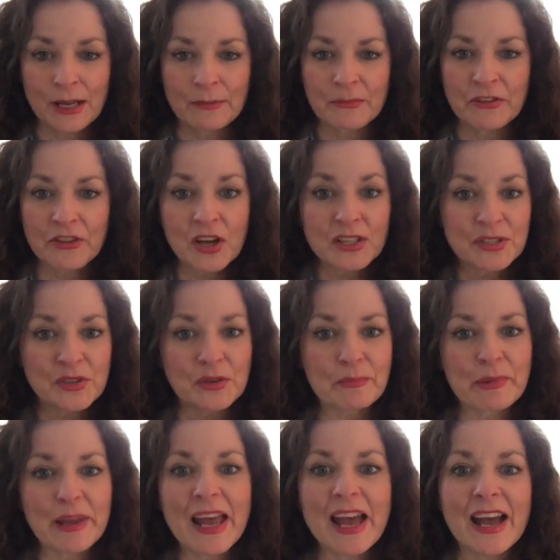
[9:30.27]
thoughts are
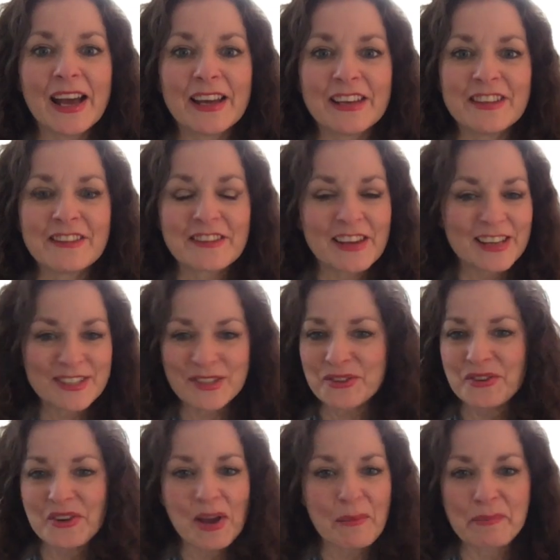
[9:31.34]
bad, and thoughts are
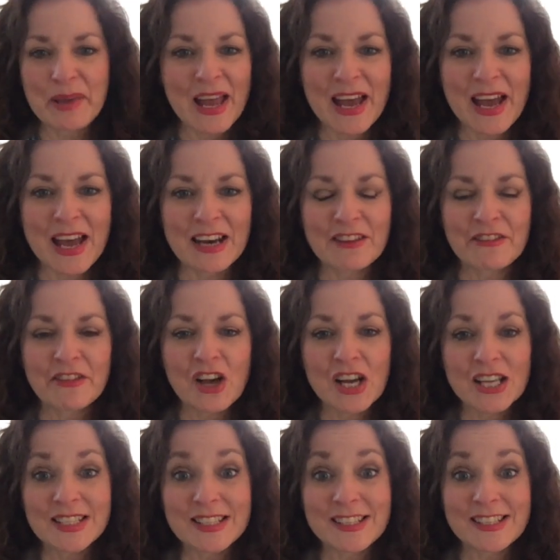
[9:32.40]
not bad.
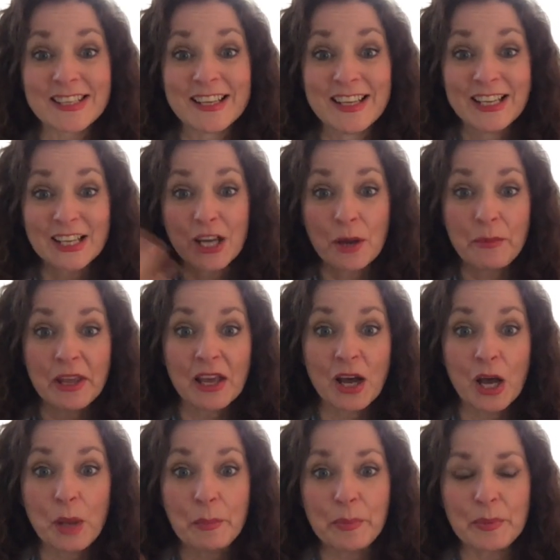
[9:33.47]
Thoughts coming
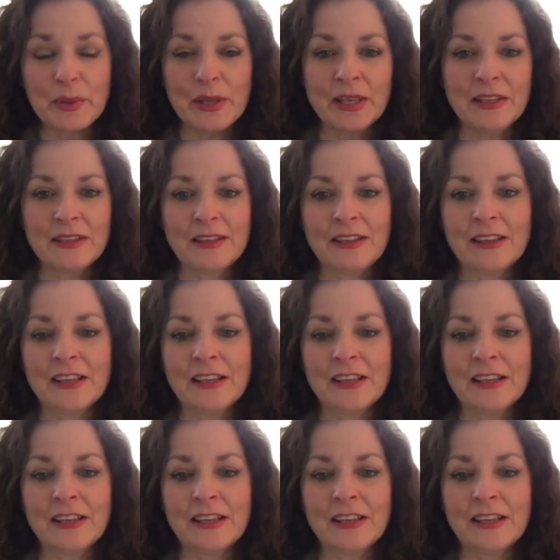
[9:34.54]
up in